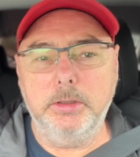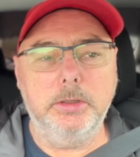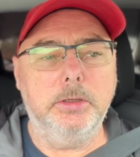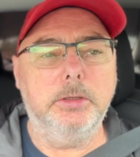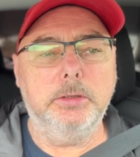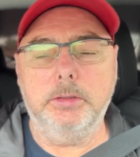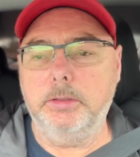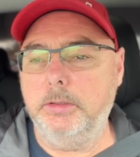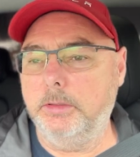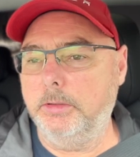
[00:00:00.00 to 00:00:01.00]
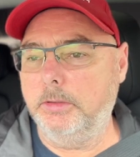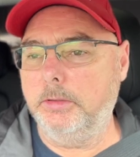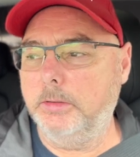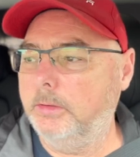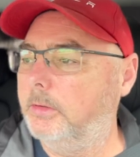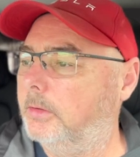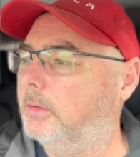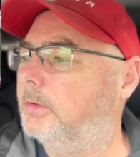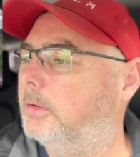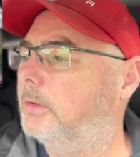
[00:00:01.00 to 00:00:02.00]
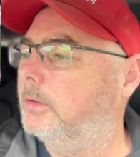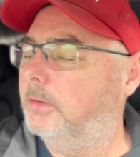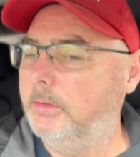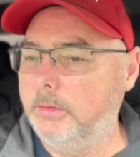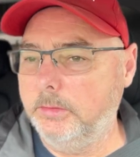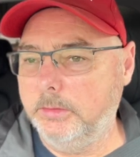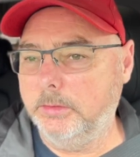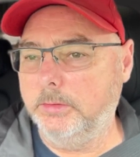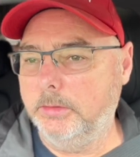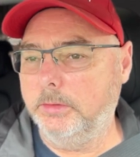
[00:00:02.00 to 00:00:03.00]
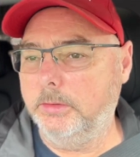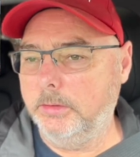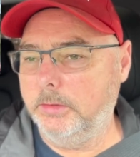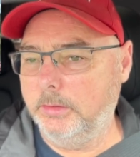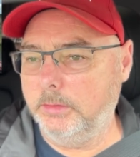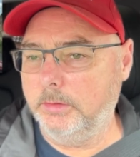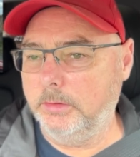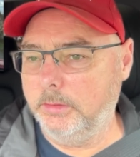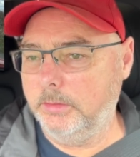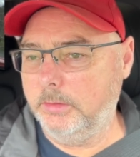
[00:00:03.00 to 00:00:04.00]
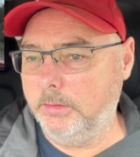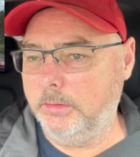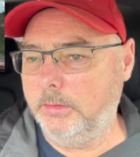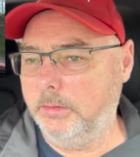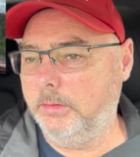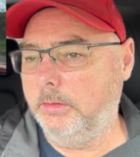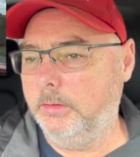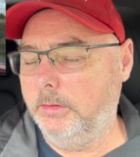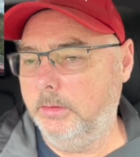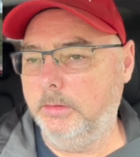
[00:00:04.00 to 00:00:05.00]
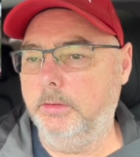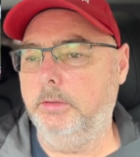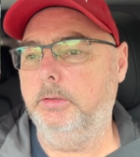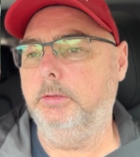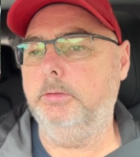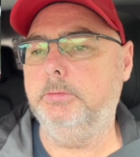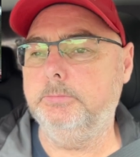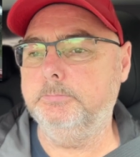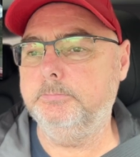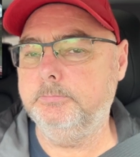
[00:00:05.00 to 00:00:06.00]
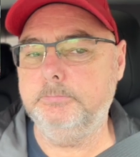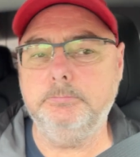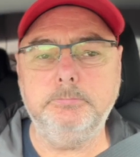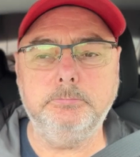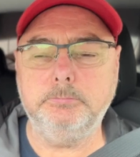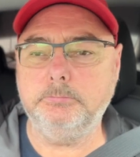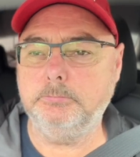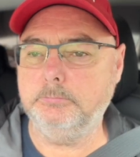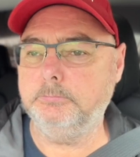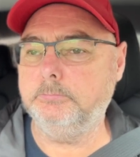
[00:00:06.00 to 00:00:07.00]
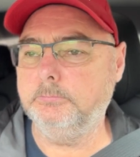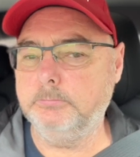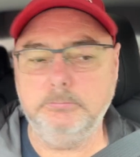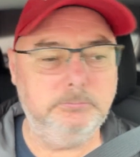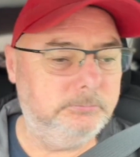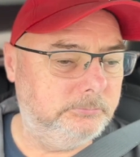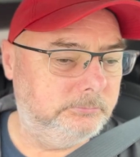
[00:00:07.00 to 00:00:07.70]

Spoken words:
(no one is talking)